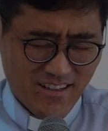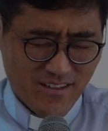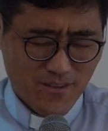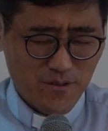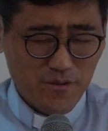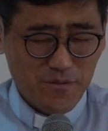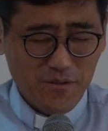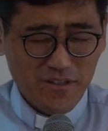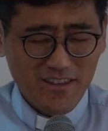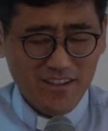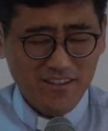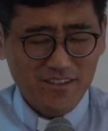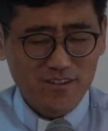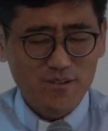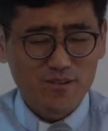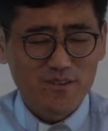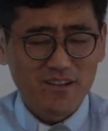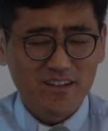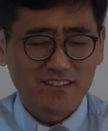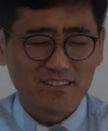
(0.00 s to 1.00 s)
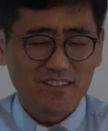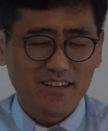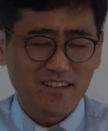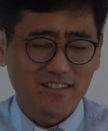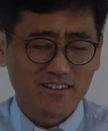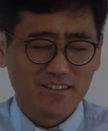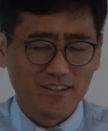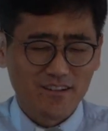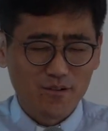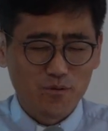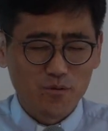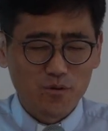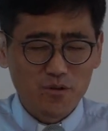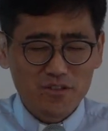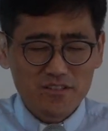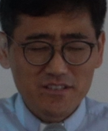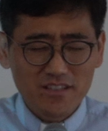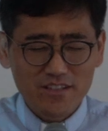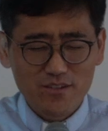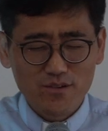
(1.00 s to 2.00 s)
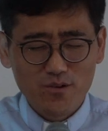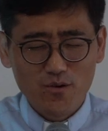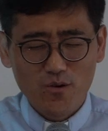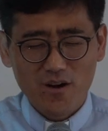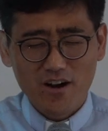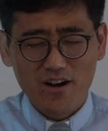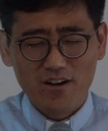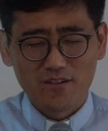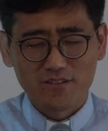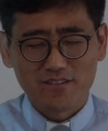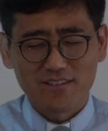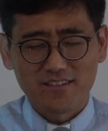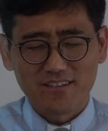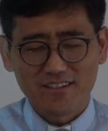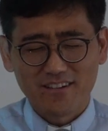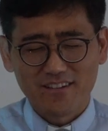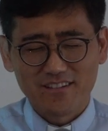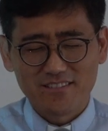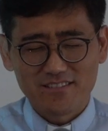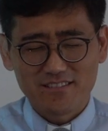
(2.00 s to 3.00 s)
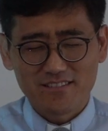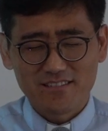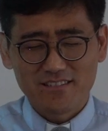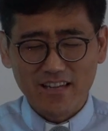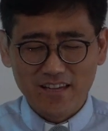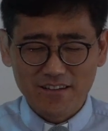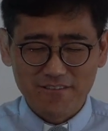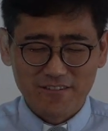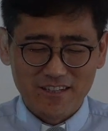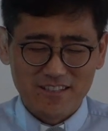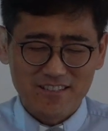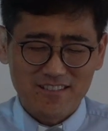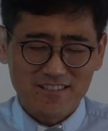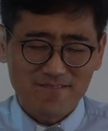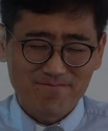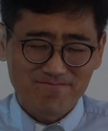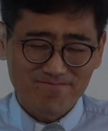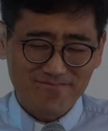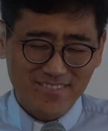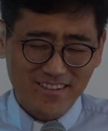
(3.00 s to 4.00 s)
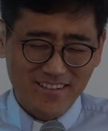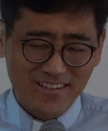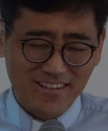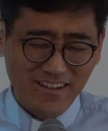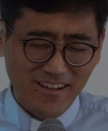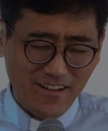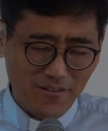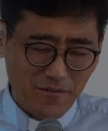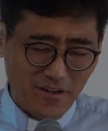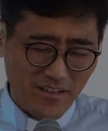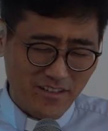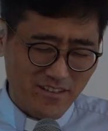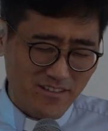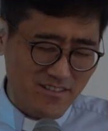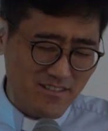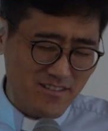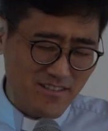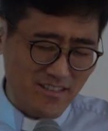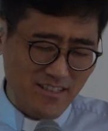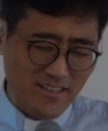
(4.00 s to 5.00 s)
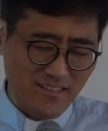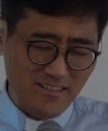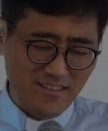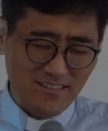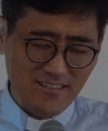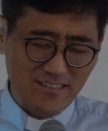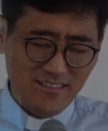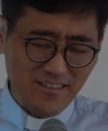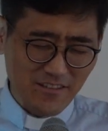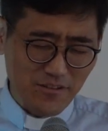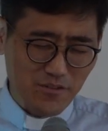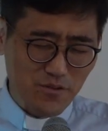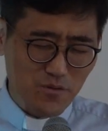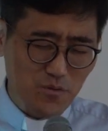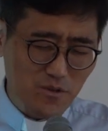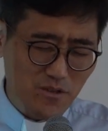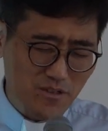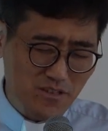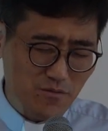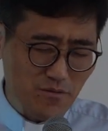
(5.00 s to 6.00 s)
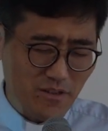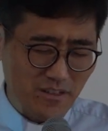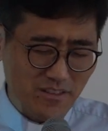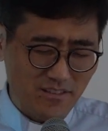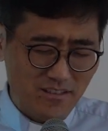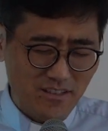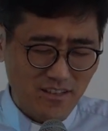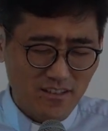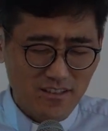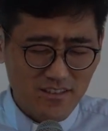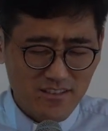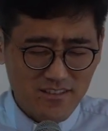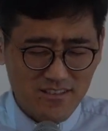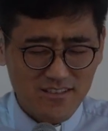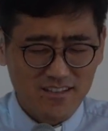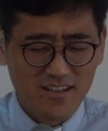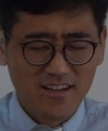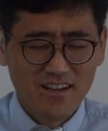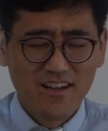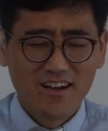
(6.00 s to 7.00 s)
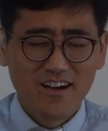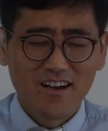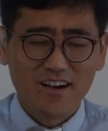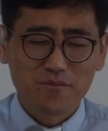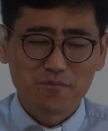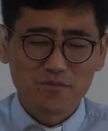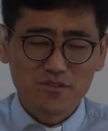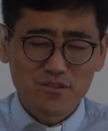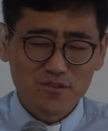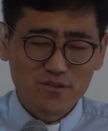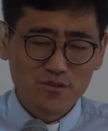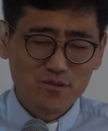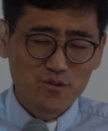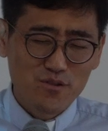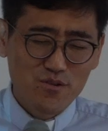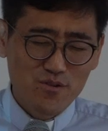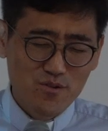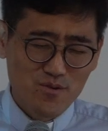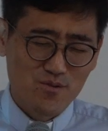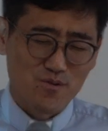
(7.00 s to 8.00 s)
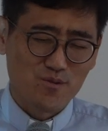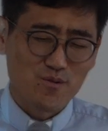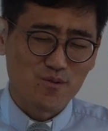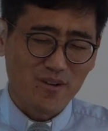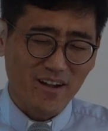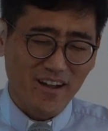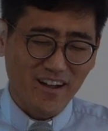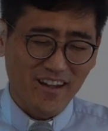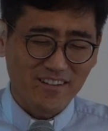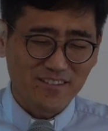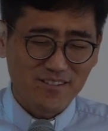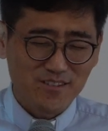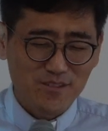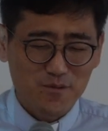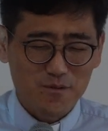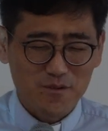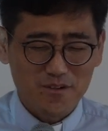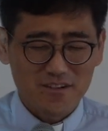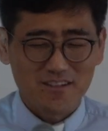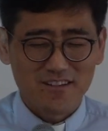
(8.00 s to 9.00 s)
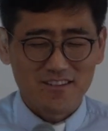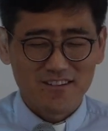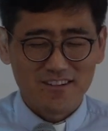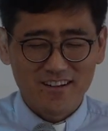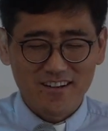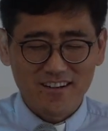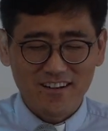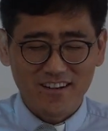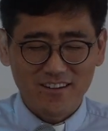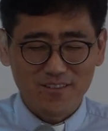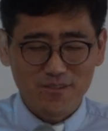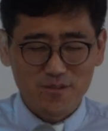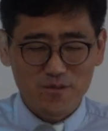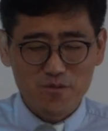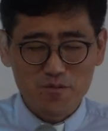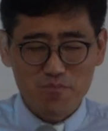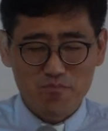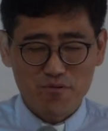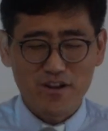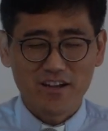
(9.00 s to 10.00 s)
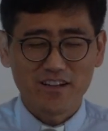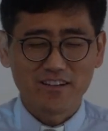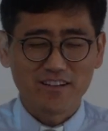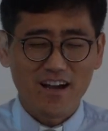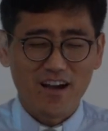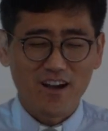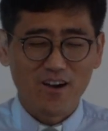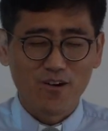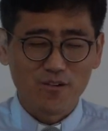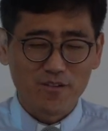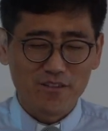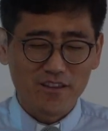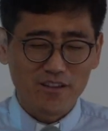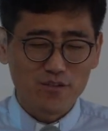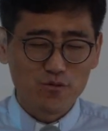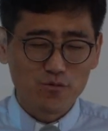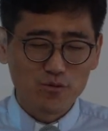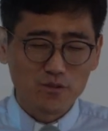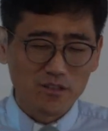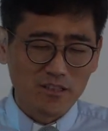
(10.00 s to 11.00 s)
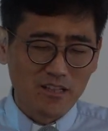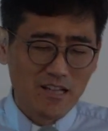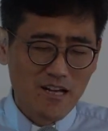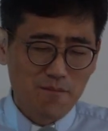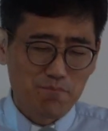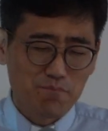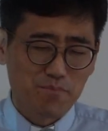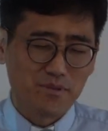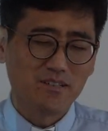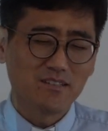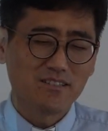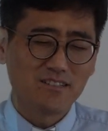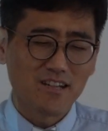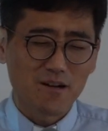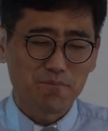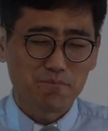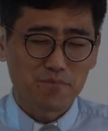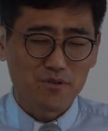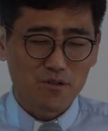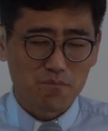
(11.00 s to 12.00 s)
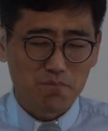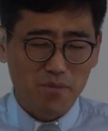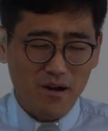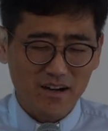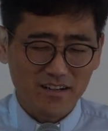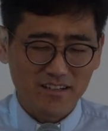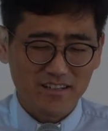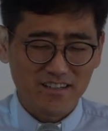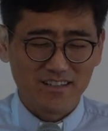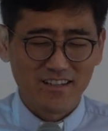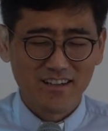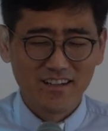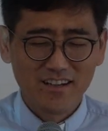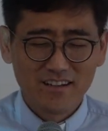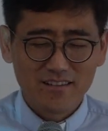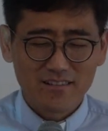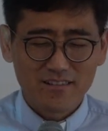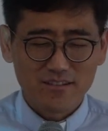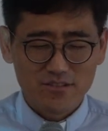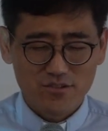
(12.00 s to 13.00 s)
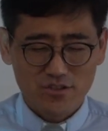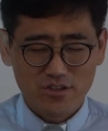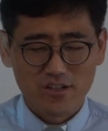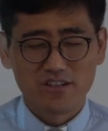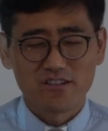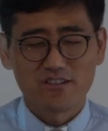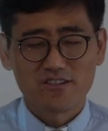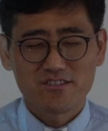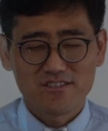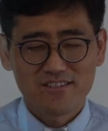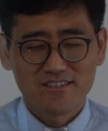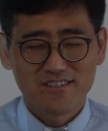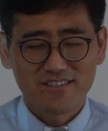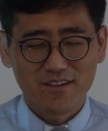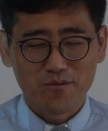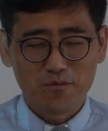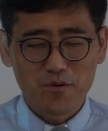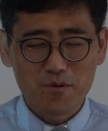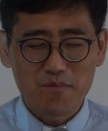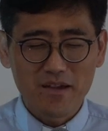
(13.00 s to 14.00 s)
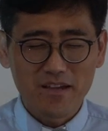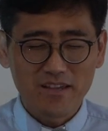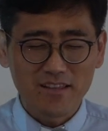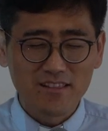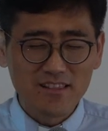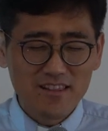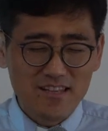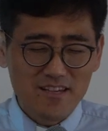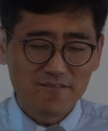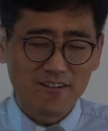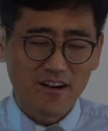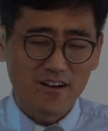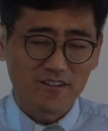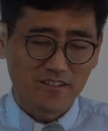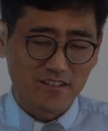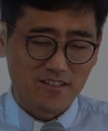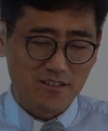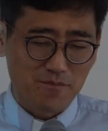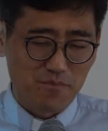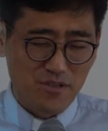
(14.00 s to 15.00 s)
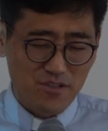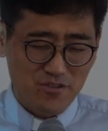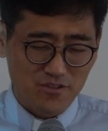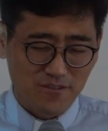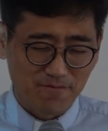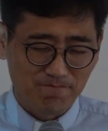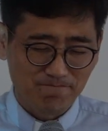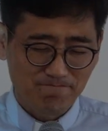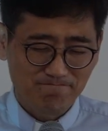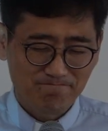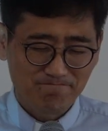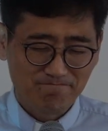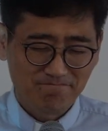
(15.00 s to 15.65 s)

Lord, we thank you that the words that you go out save us, reconcile, your words reconcile us to you and to one another. And Lord, we pray now that you will build up your body, the church, that we may live out its mission.